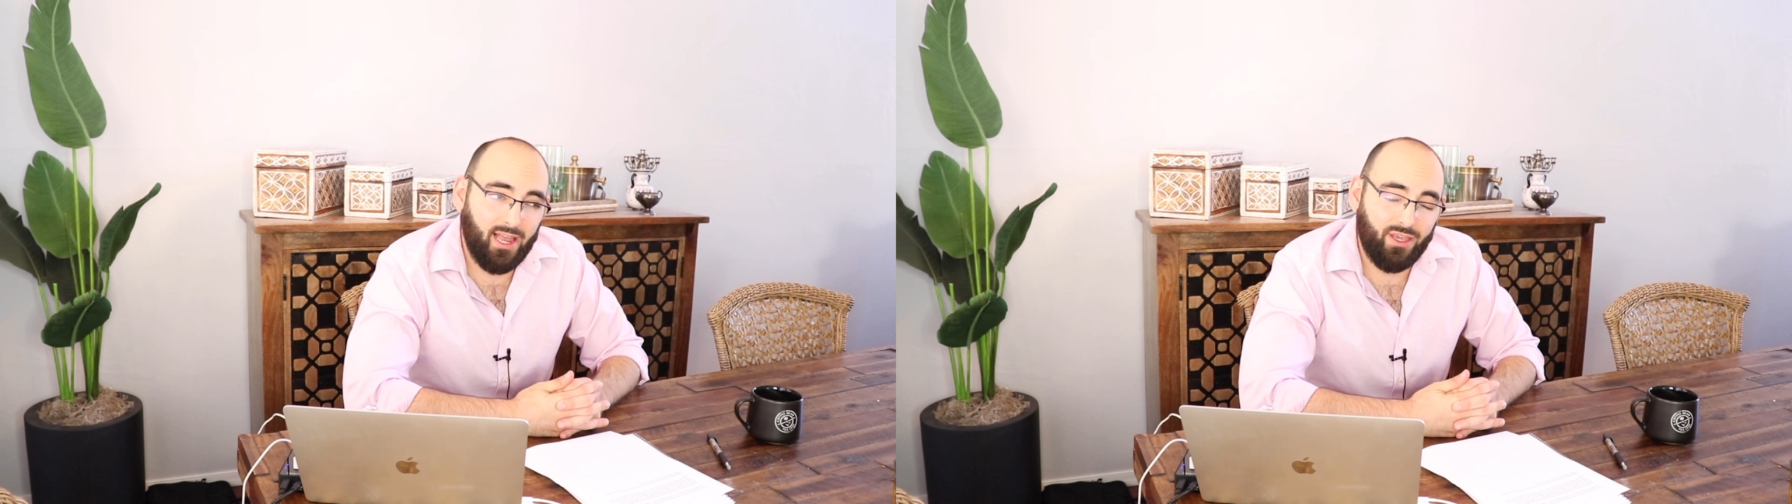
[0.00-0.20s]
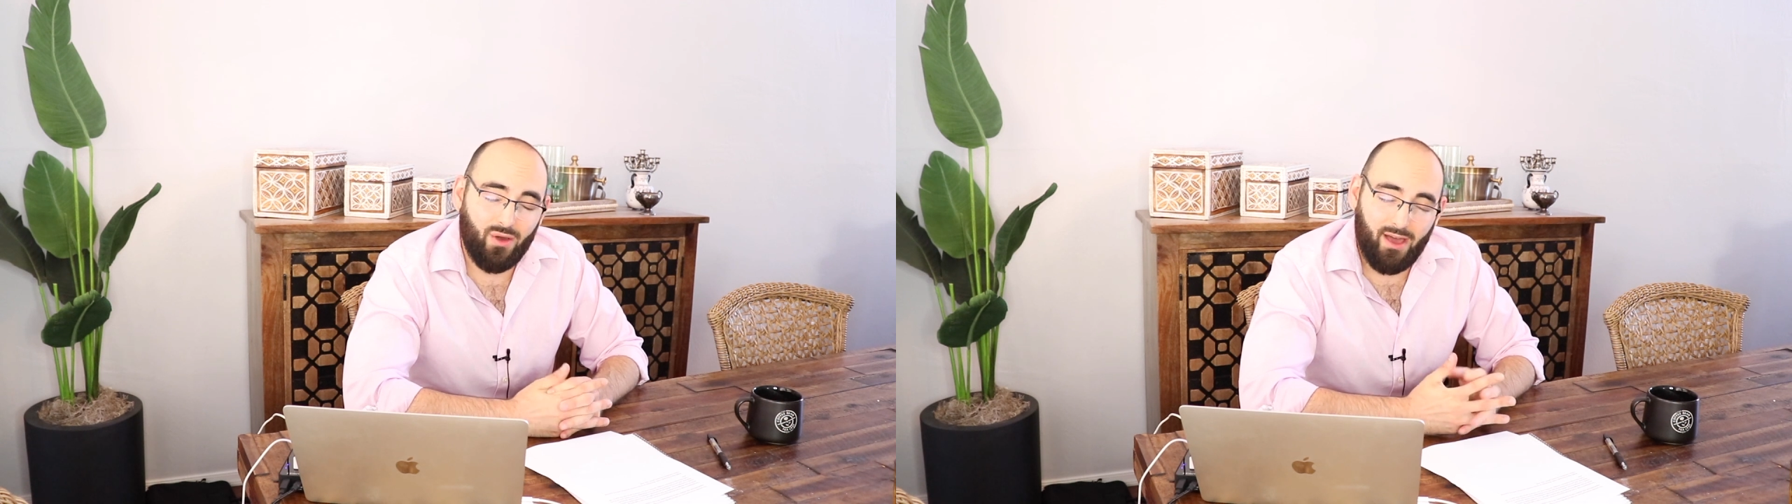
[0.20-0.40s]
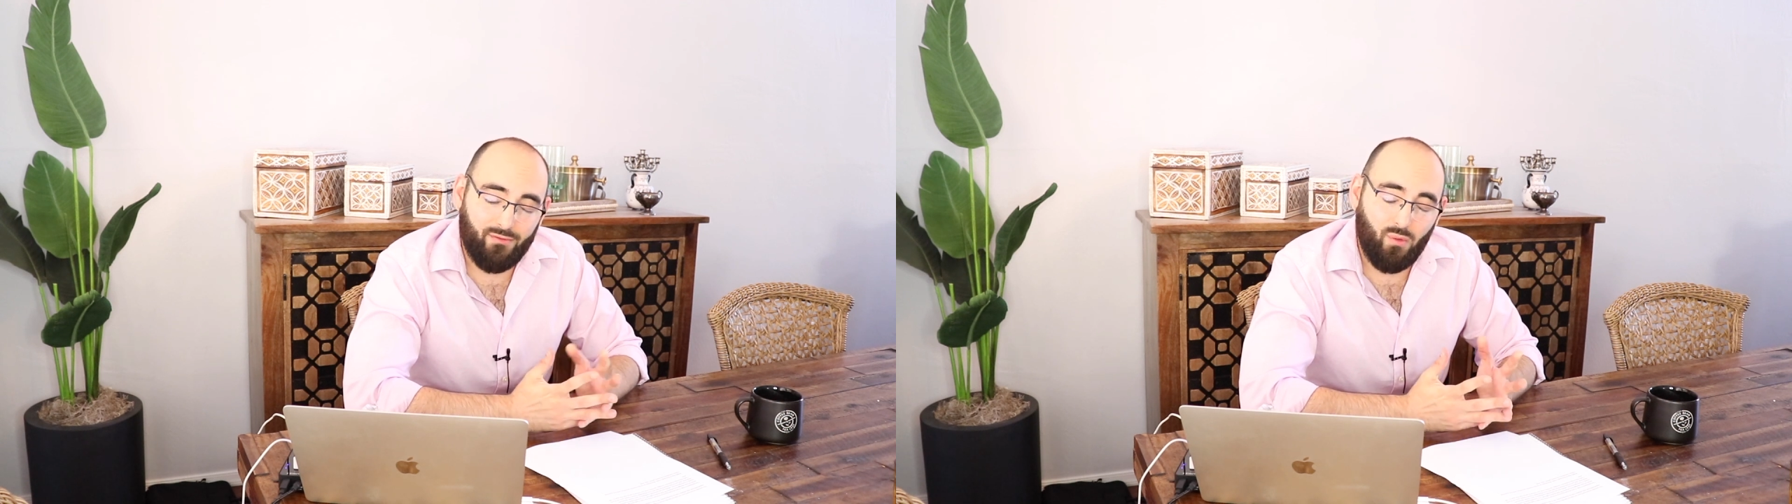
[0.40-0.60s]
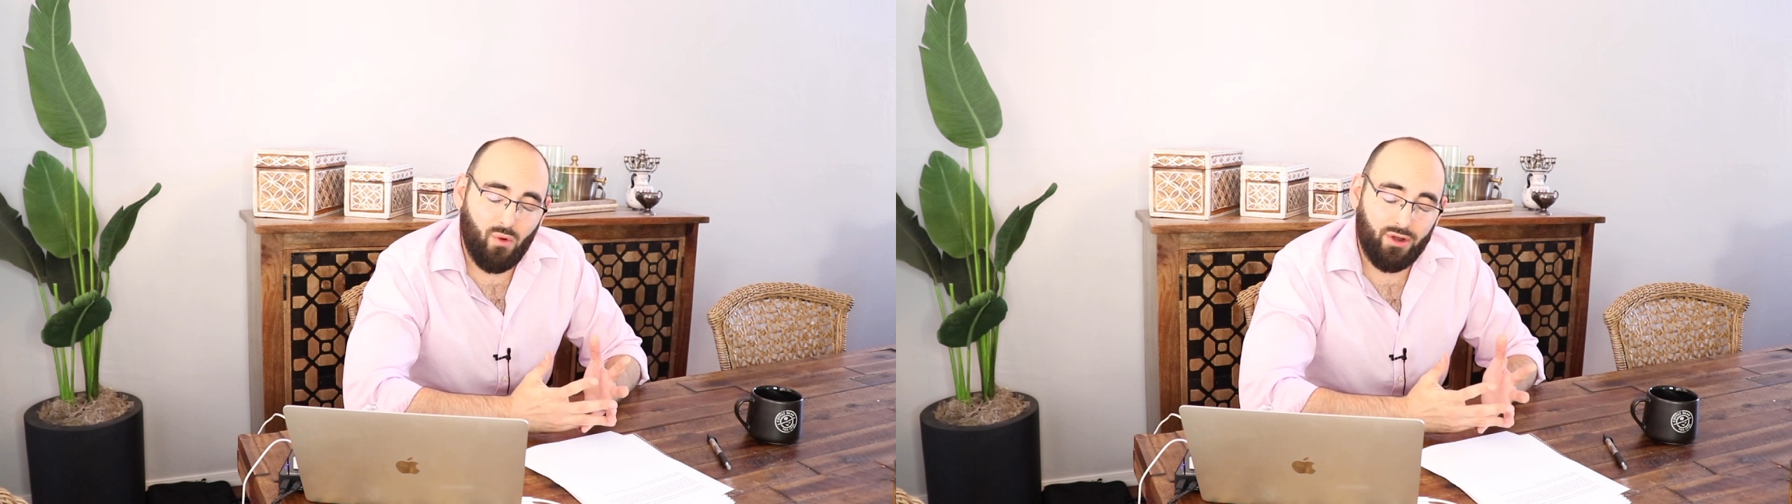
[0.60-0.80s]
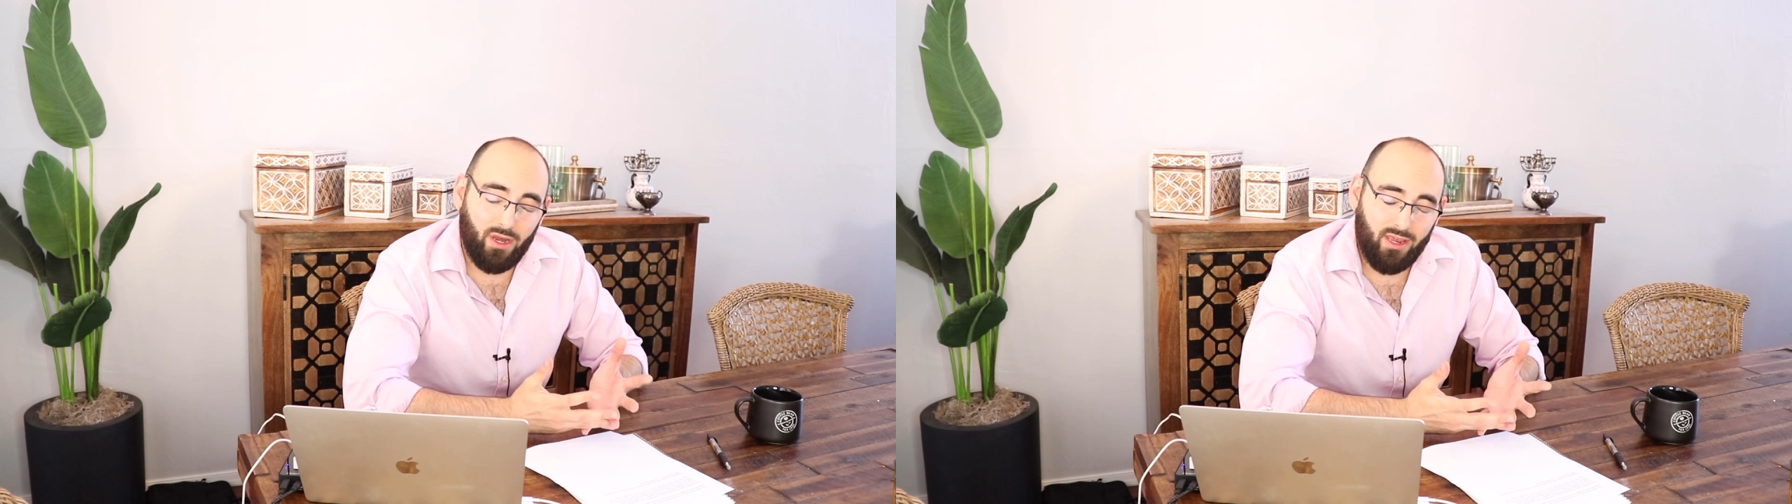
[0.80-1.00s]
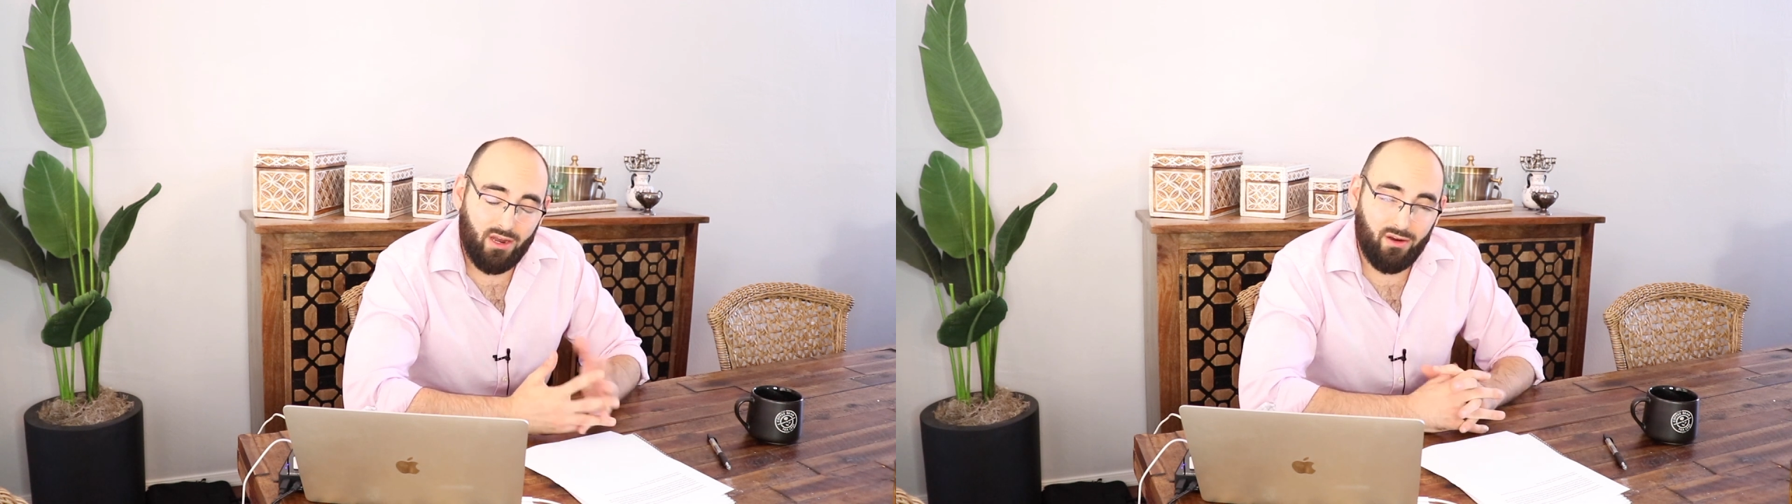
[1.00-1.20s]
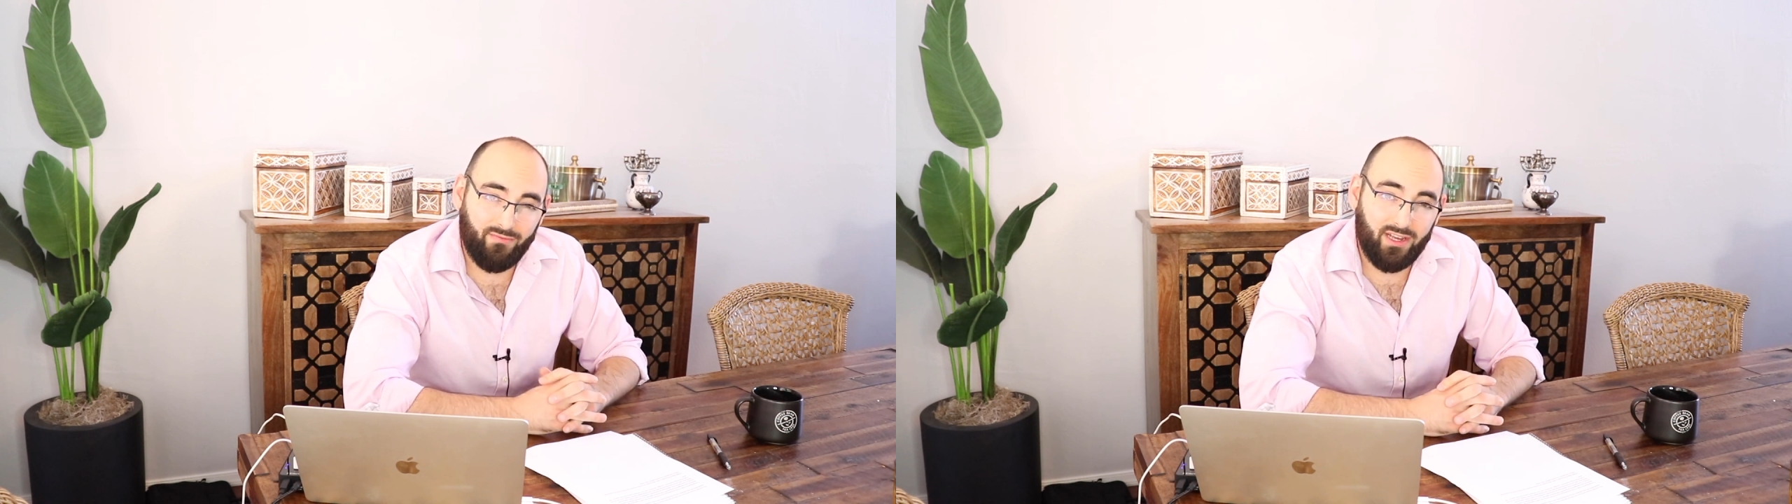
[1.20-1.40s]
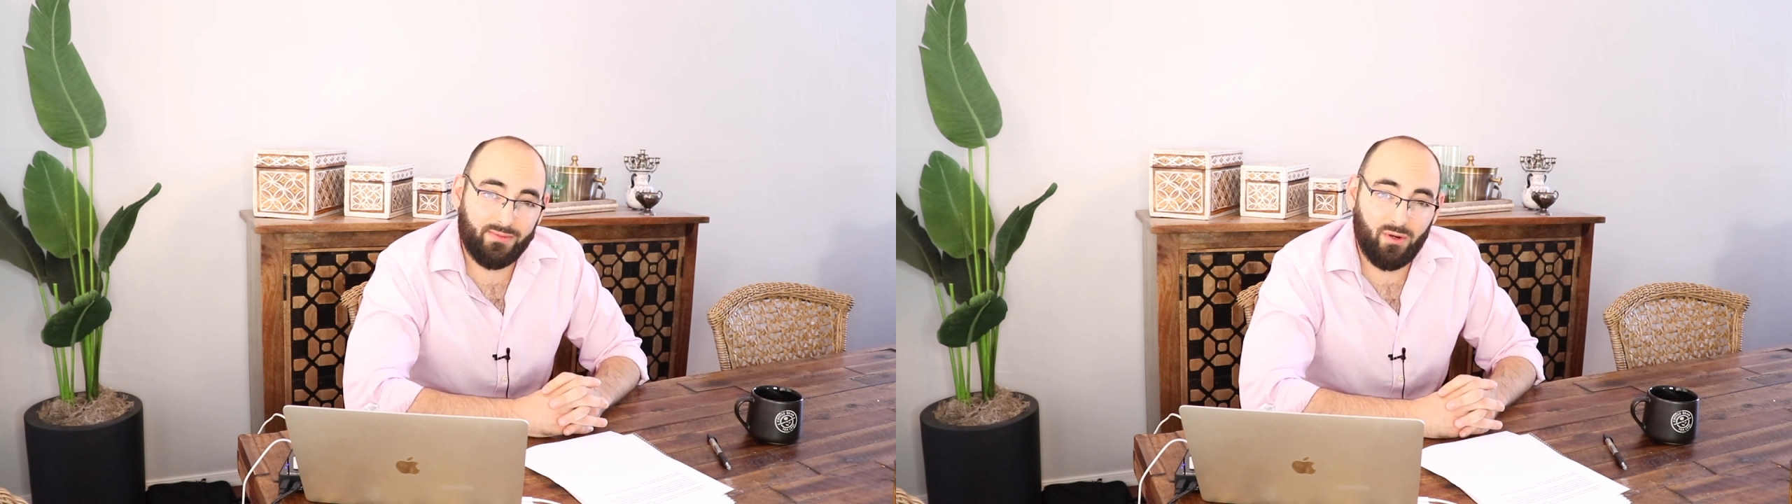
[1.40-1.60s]
and you have a 1-year
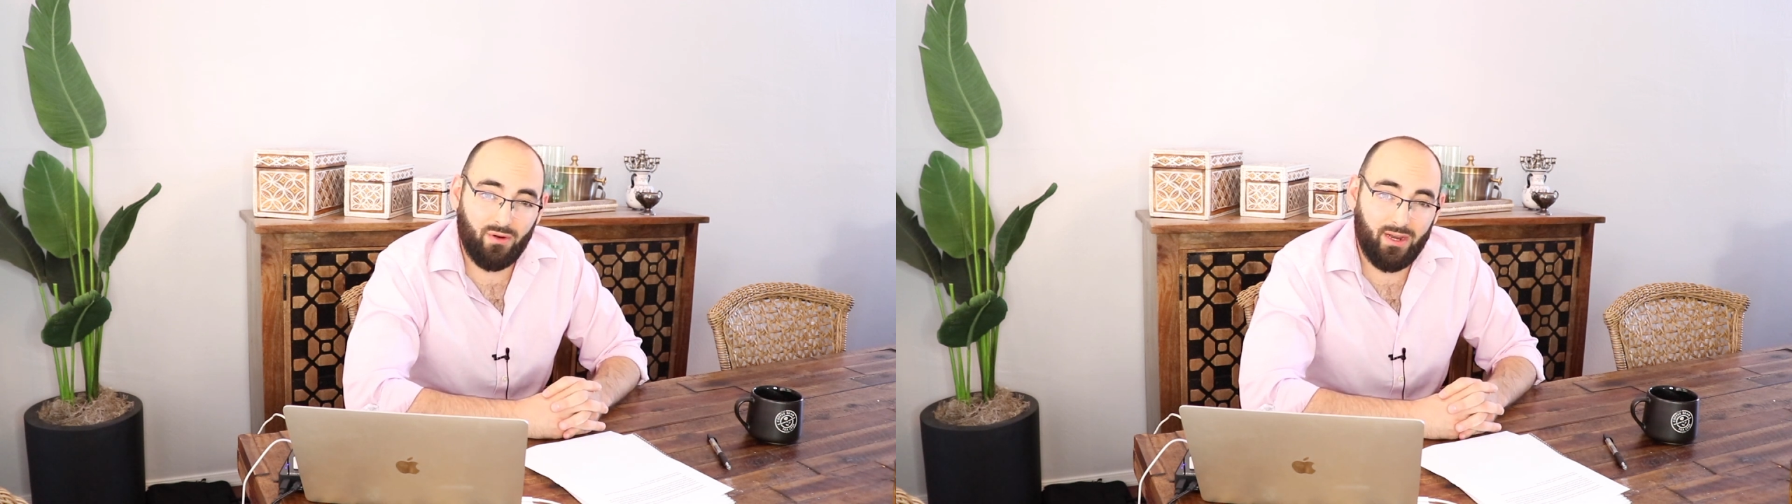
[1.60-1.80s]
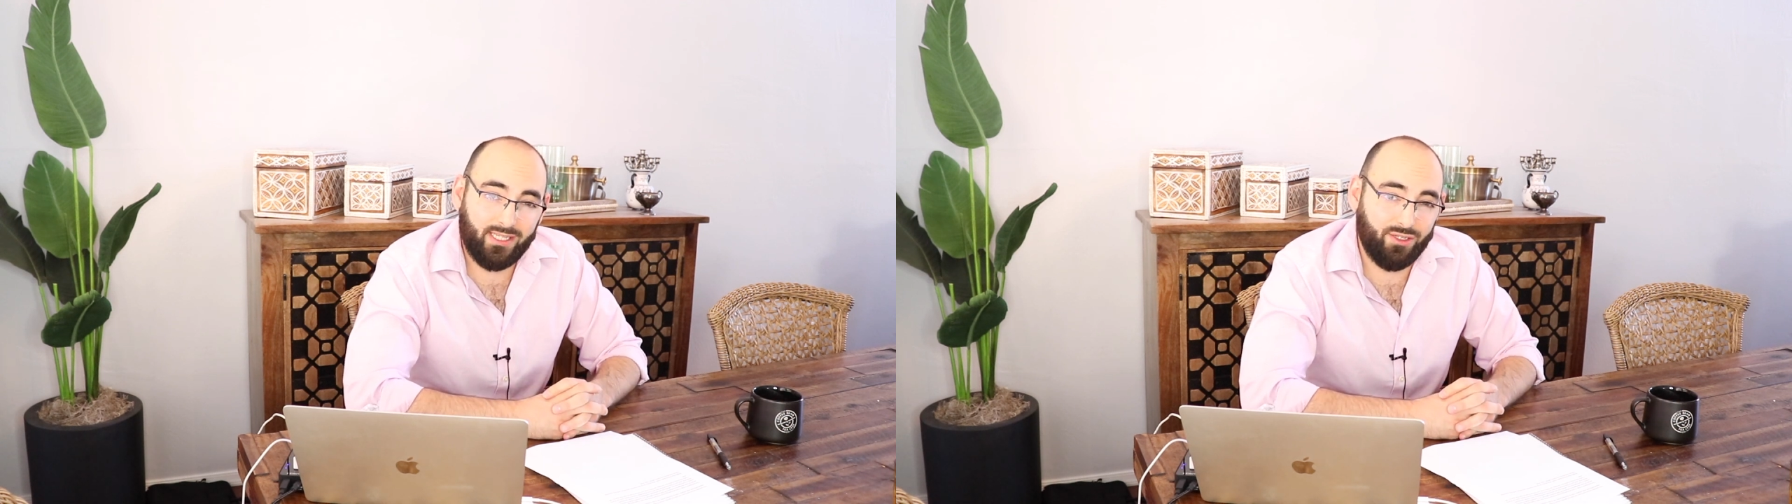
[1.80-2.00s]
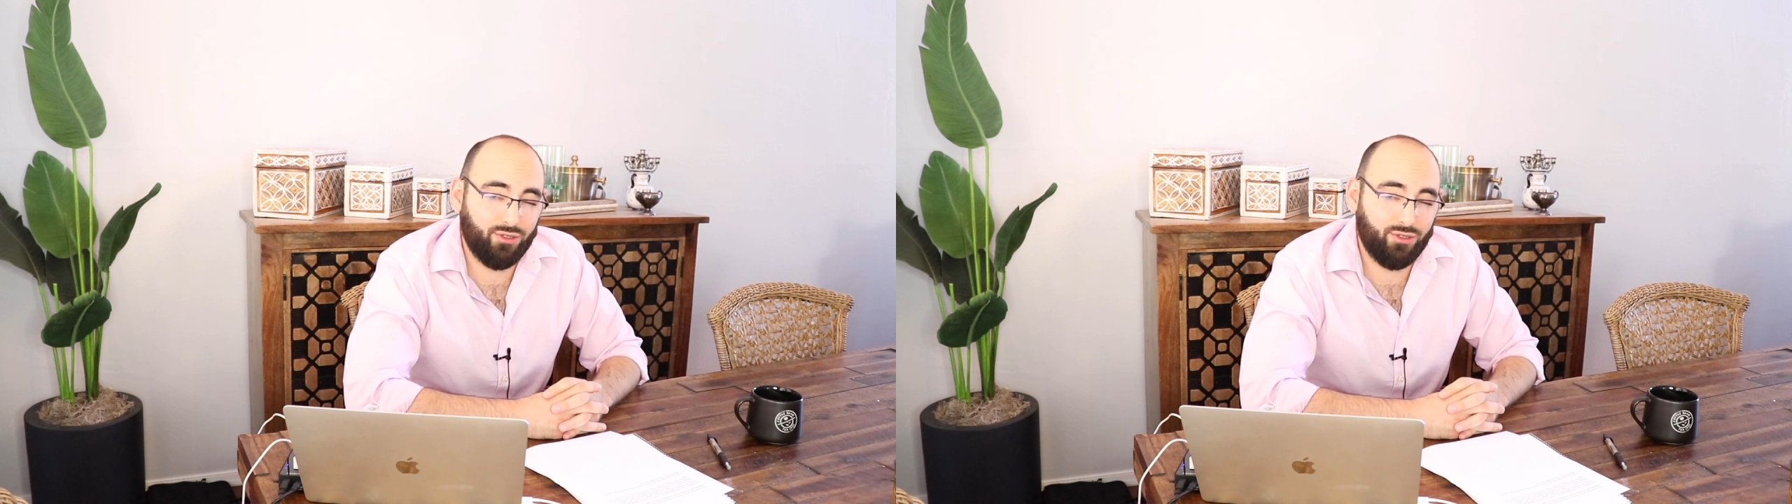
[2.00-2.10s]
investment horizon,